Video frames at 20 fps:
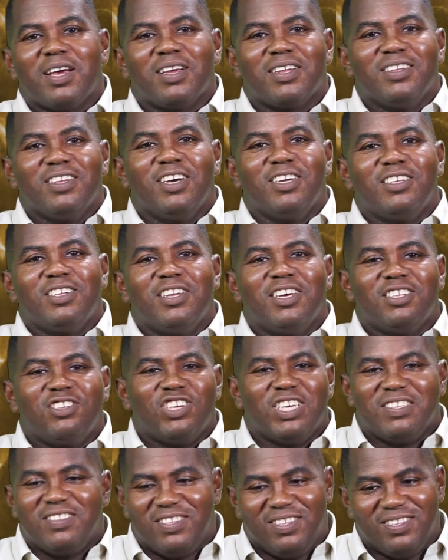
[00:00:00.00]
not
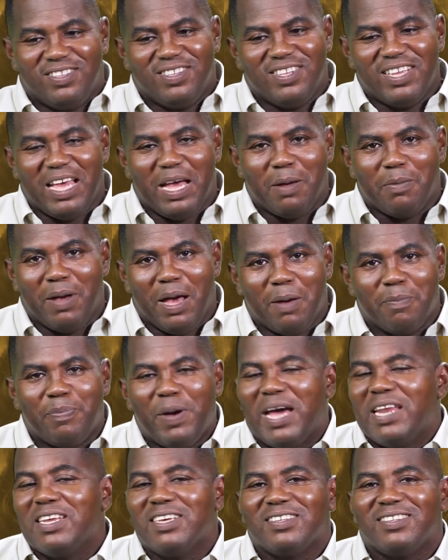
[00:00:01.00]
just a
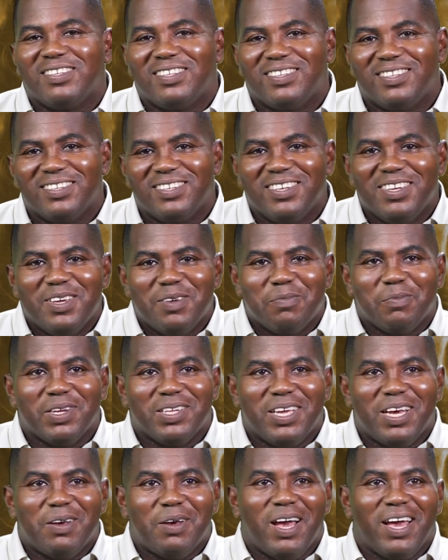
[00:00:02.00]
pannist,
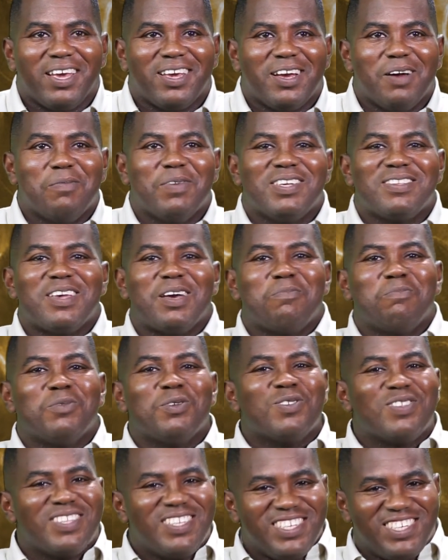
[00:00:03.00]
but I come as a
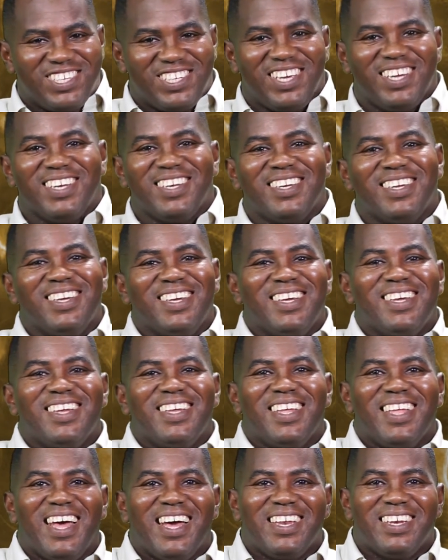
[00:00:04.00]
musician.
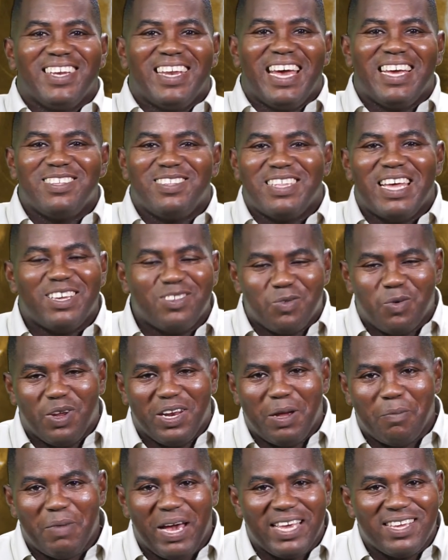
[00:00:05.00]
And that's
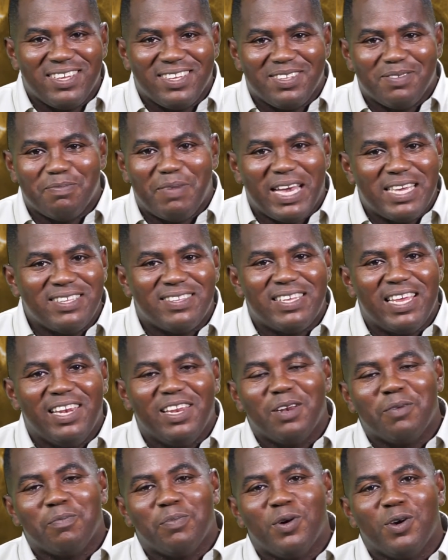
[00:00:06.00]
one of my
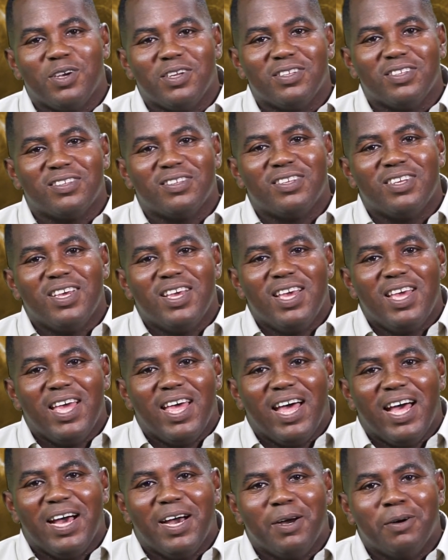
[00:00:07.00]
selling points.
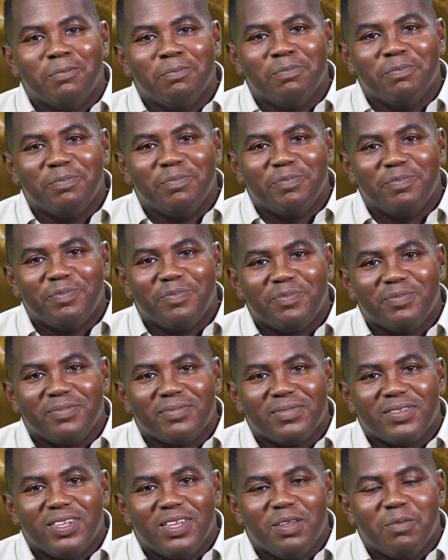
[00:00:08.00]

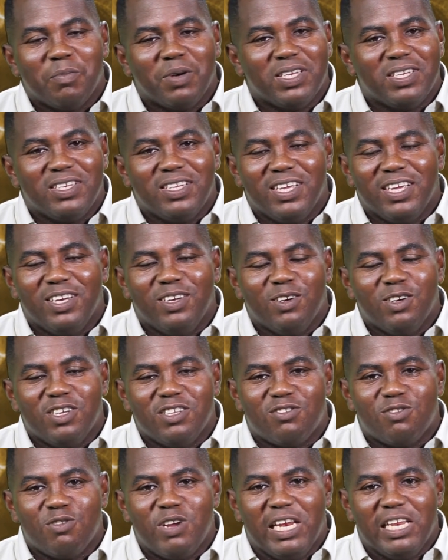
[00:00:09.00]
But you know,
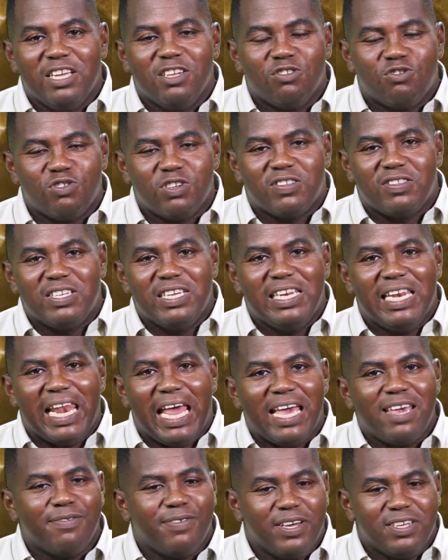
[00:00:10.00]
it's really interesting.
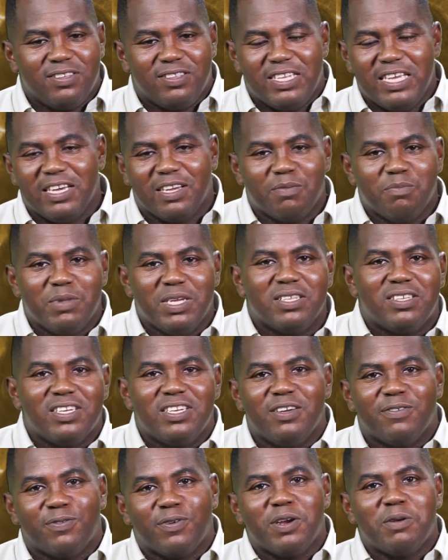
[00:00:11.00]
Life has taken me to
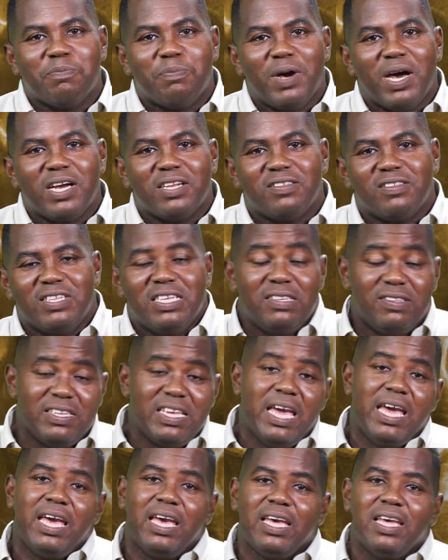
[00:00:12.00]
different parts. This
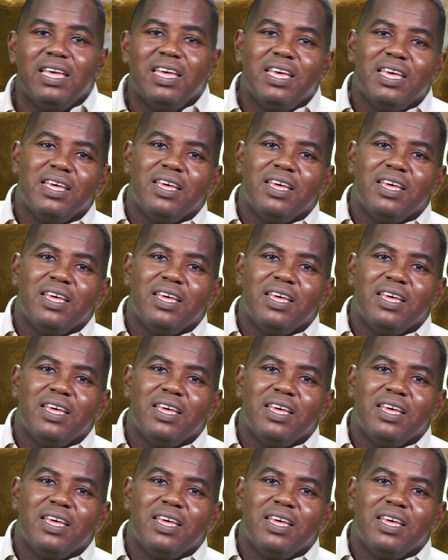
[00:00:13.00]
year,